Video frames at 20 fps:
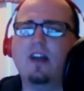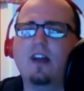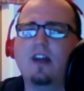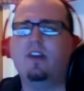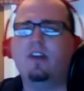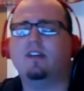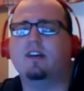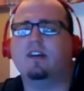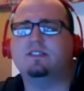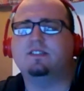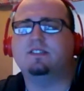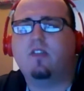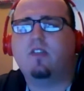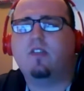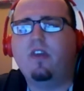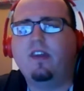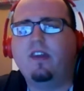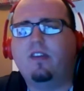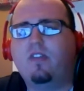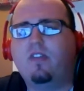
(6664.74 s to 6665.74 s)
I
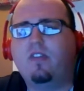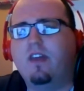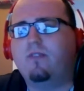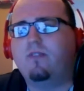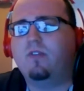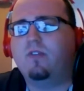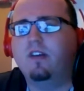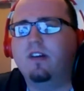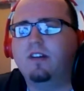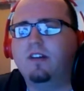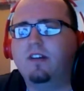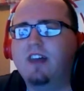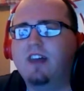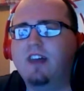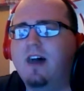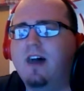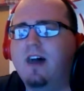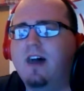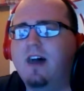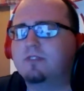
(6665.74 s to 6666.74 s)
still think that if we
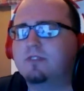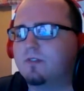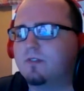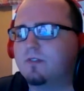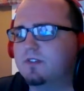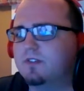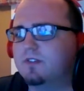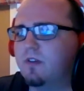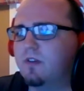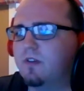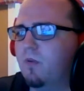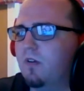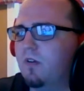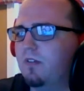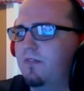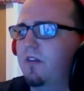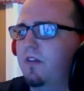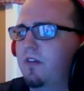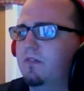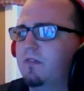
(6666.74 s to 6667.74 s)
adopt a Christian
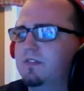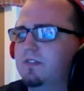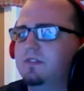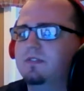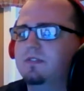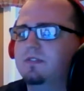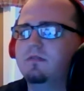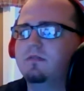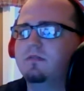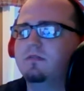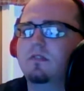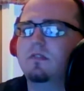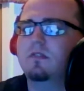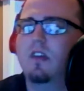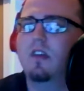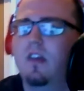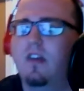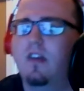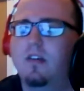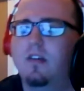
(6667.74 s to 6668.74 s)
worldview,
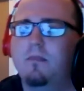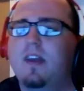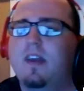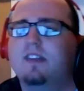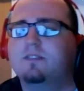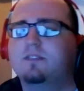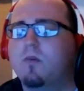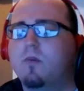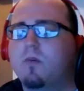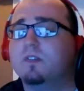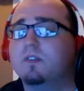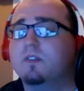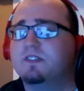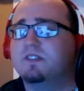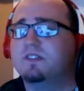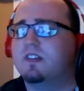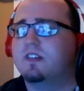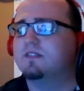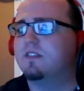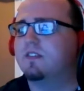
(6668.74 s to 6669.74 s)
it makes more
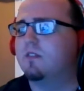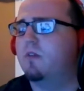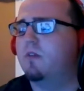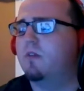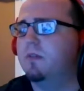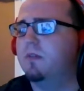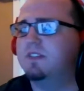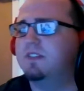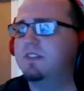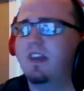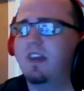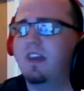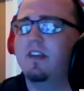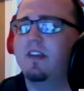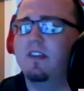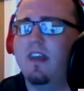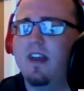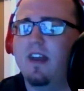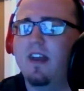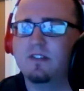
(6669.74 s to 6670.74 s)
sense than what we see
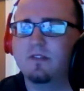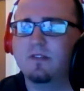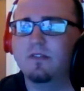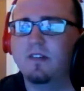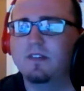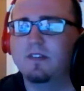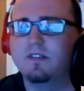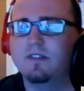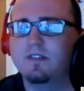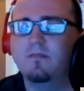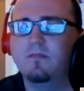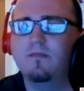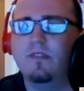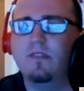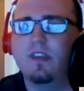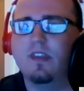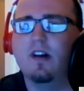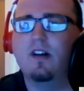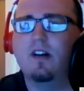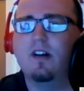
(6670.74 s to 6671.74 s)
on
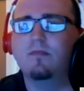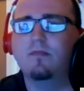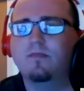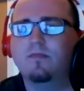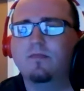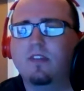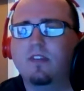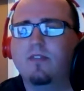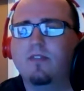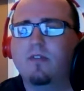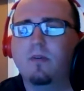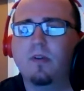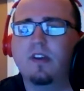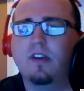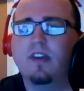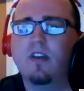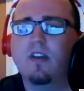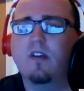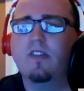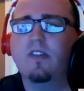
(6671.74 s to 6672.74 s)
naturalism, if we
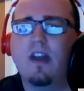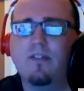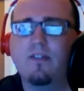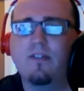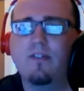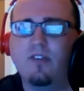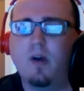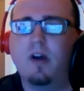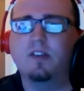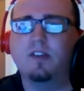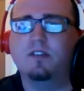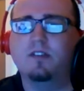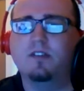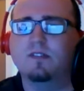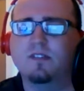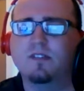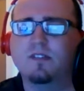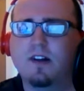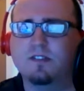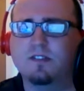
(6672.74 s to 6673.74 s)
were to carry that view out
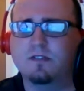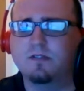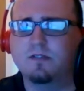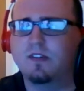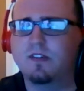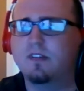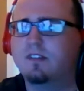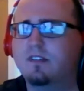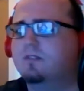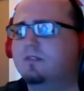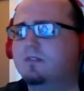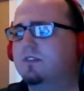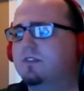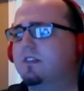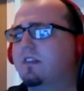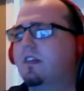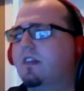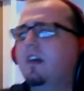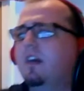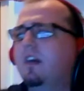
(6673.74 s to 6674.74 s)
to its logical
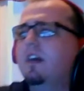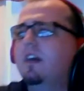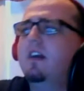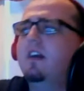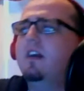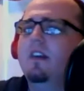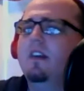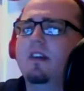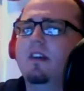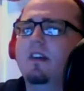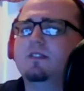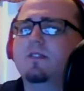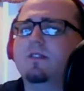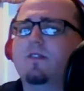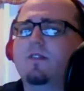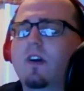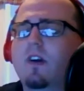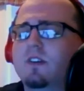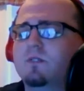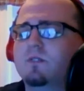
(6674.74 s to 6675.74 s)
conclusion,
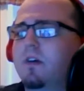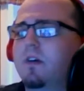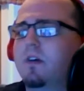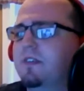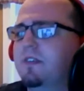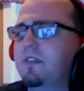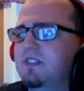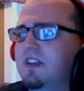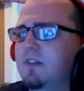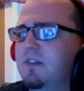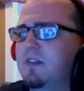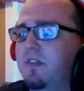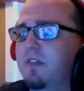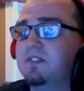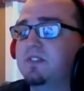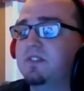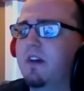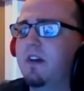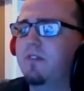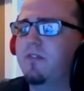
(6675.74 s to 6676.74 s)
insofar as what we see
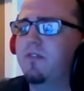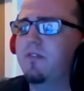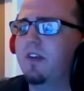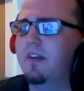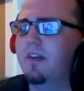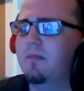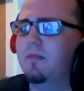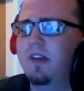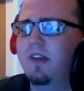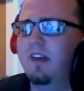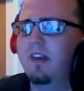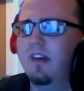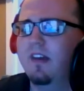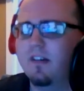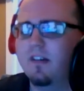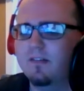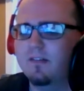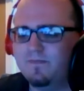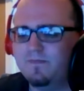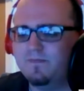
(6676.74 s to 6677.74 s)
with suffering
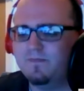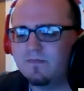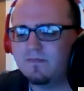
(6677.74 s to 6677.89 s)
being